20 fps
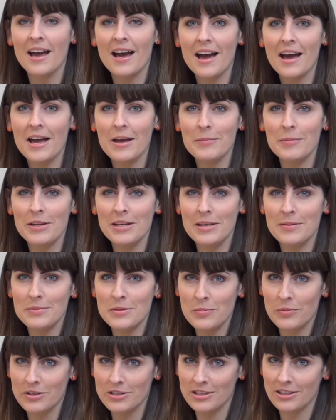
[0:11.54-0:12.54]
Hi, my
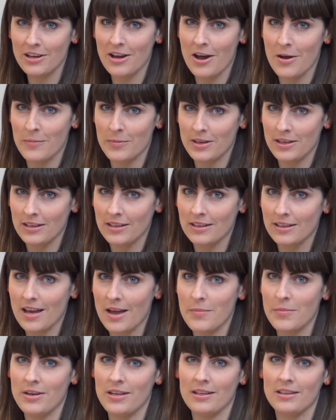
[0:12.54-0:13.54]
name's Bridget Kominek.
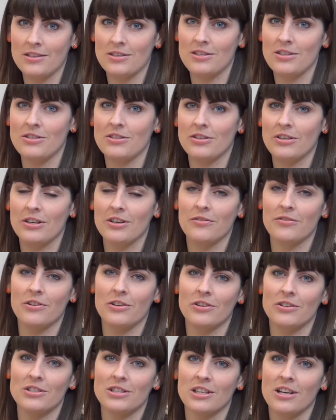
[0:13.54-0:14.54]
I'm an English teacher here at
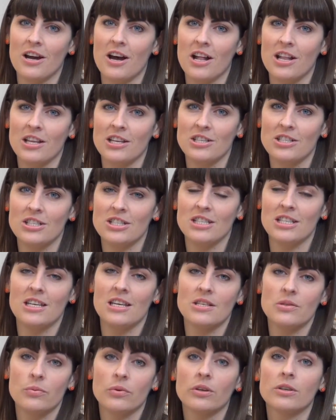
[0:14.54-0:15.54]
Fullerton College, and
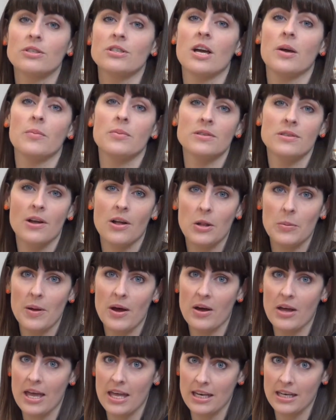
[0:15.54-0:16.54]
today's workshop is all
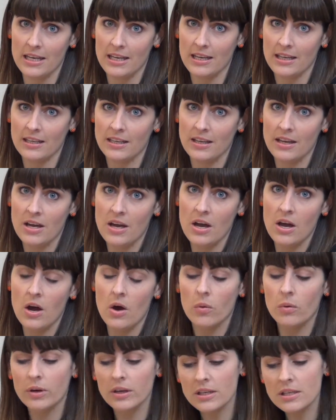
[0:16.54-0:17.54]
about editing.
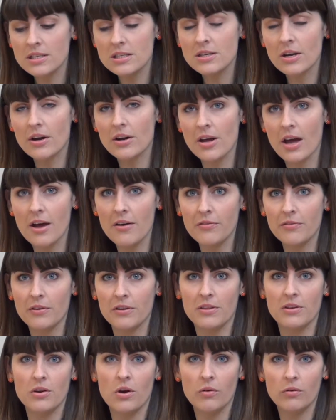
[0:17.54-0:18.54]
We're going to start off
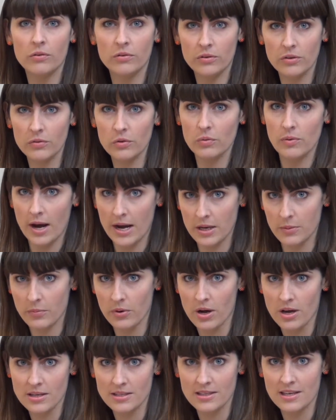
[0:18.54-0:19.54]
with an overview of the writing
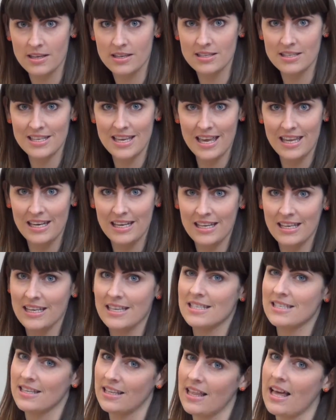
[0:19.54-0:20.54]
process. Editing
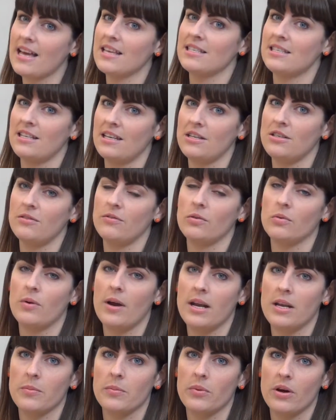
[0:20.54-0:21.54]
is the last stage of the
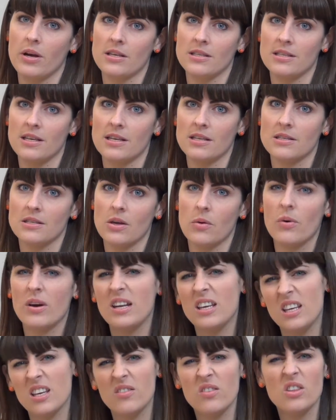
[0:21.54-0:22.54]
writing process, so I want
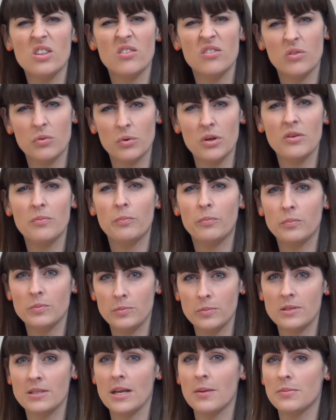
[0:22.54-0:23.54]
to give you the 3
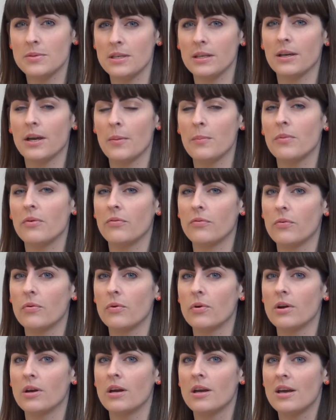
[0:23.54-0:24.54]
steps that come
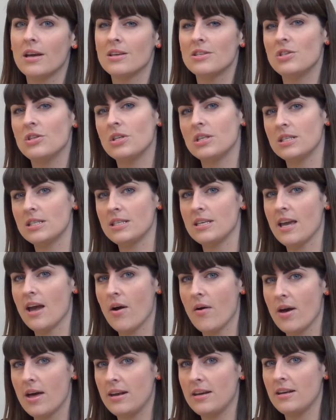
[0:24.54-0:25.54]
before so you can see
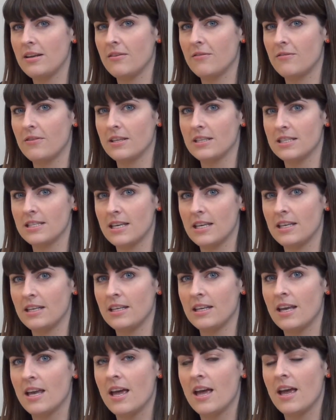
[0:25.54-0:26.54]
how editing fits
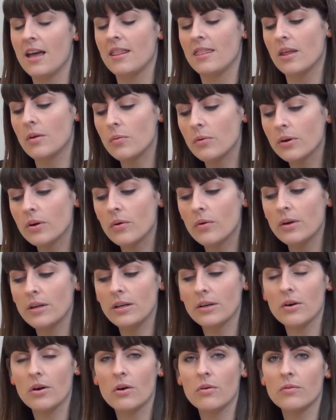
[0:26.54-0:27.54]
in. Then we're going
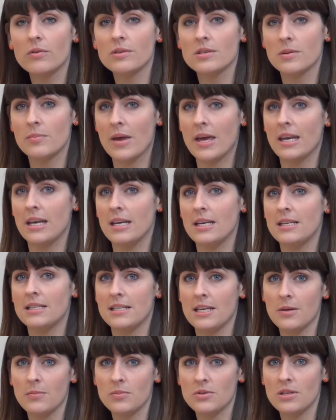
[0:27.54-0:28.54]
to go over some editing
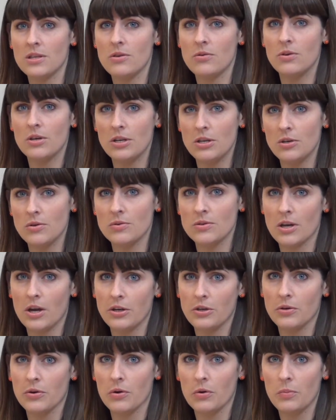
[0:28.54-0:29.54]
tips that you can use
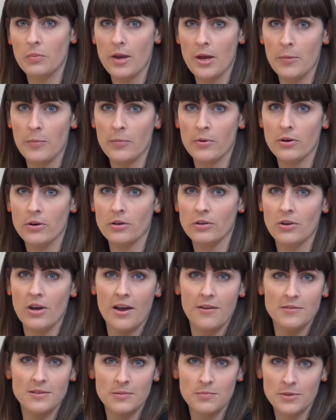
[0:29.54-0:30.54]
on your own paper. You'll
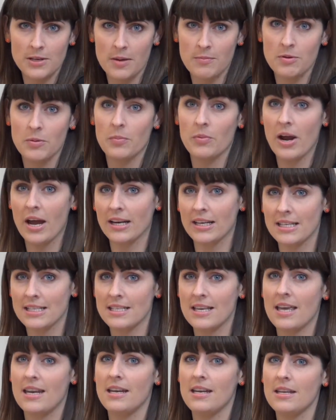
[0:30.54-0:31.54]
have some time to practice
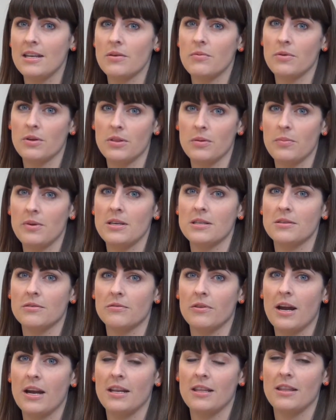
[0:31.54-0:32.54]
editing with the piece
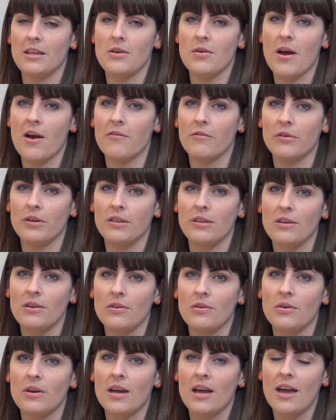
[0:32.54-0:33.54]
of writing that you have with
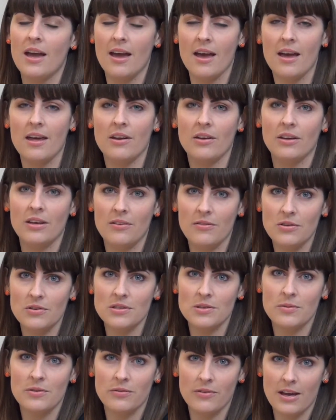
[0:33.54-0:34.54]
you, and I'll give you
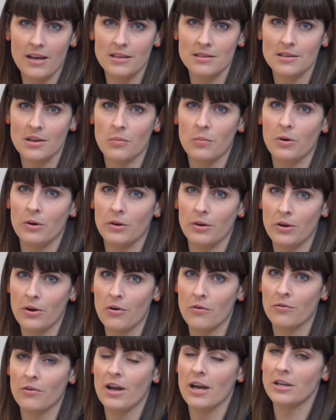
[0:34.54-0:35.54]
some advice on where to
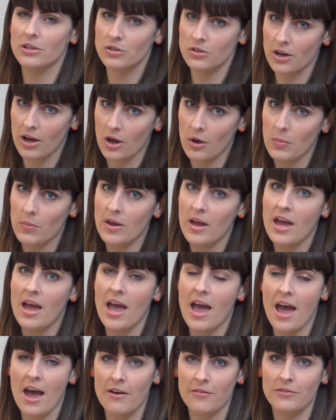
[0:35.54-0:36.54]
go for extra help
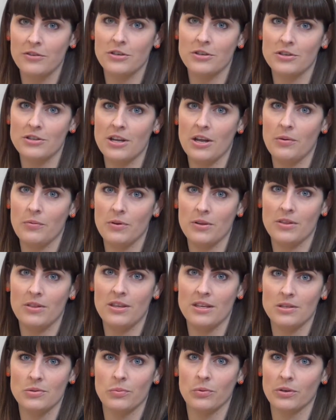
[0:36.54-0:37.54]
after you're done with
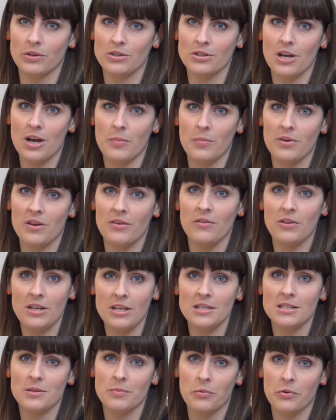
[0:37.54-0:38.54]
this workshop if you
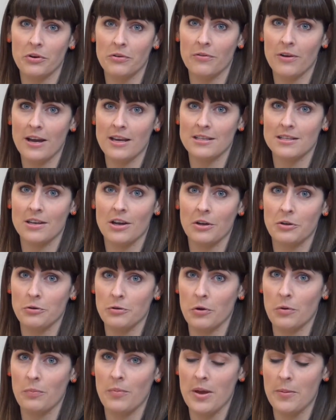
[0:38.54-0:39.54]
need some more advice on your
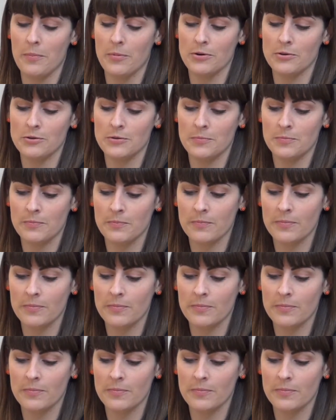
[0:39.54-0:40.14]
own papers.